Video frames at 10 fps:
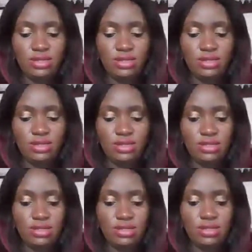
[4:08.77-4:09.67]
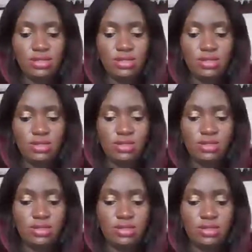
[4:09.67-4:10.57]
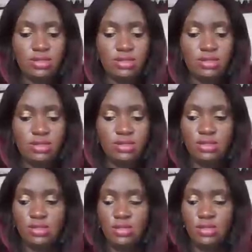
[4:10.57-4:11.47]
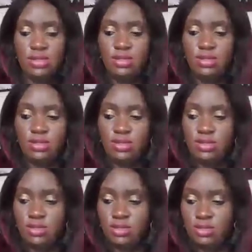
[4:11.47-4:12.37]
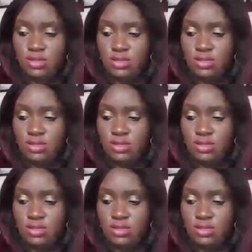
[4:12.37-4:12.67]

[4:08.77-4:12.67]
Nobody speaks.